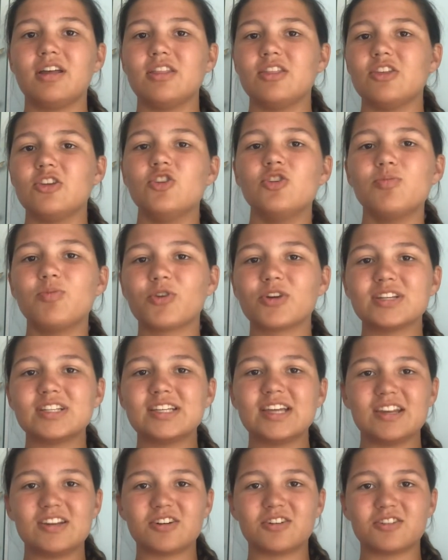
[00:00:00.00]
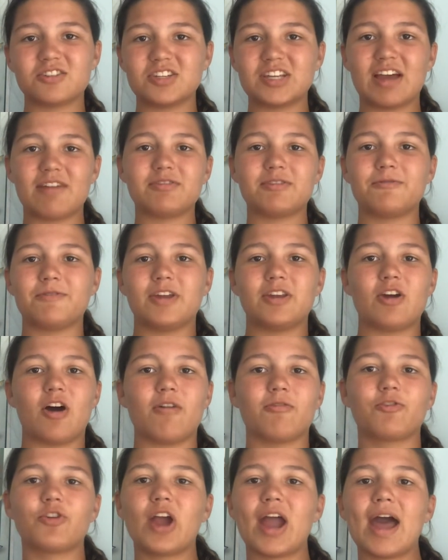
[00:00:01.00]
The newborn sea turtles have to fend
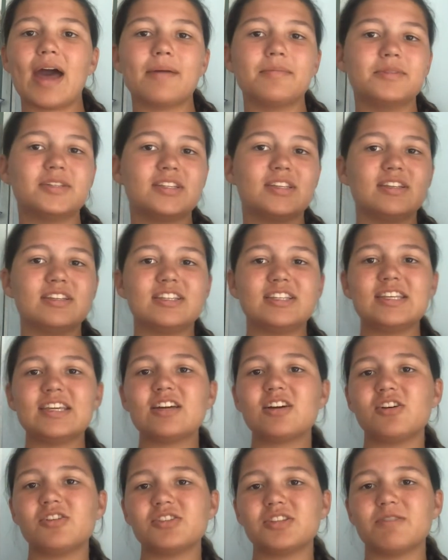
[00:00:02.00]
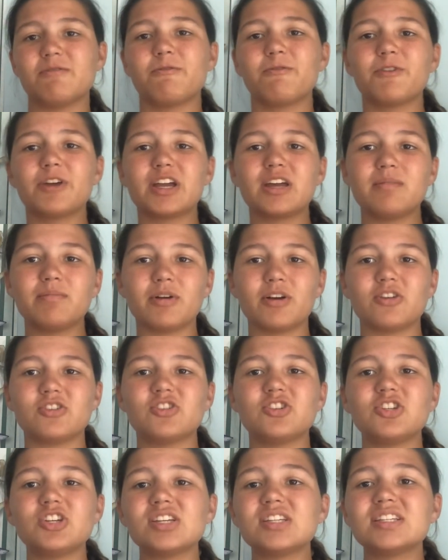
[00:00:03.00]
off crabs and seagulls and frigate birds
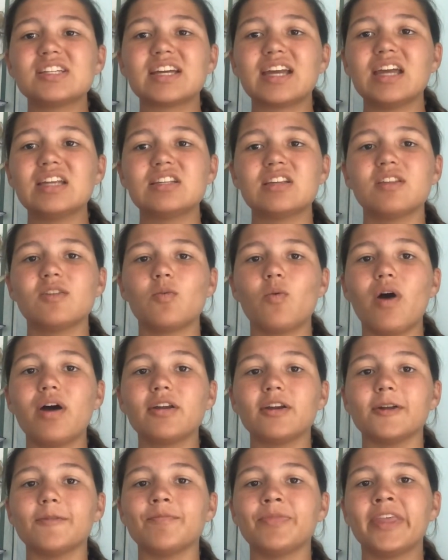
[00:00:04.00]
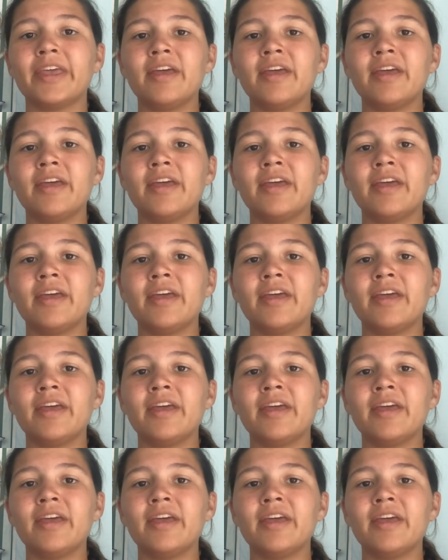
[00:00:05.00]
just to get to the water.